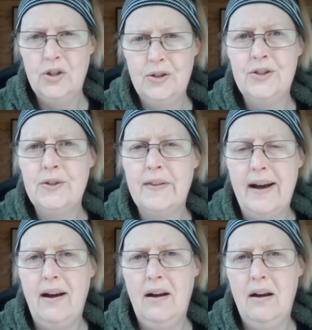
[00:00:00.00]
To do
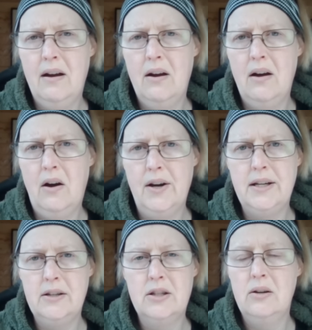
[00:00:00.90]
that, I
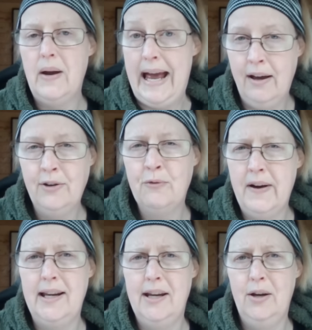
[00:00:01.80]
need to add
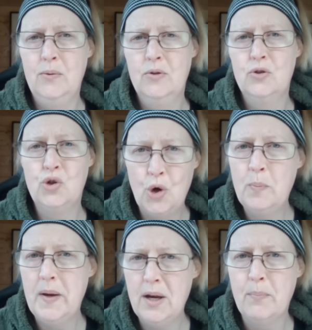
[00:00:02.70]
value
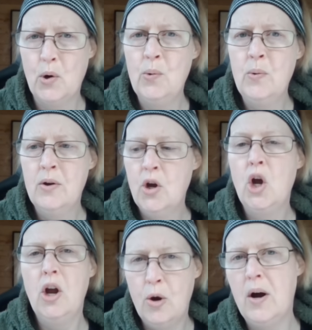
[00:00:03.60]
to people
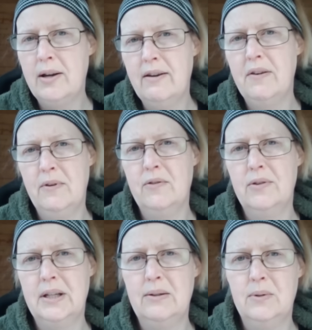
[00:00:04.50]
who are living with
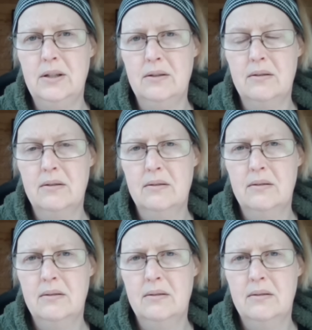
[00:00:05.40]
chronic illness.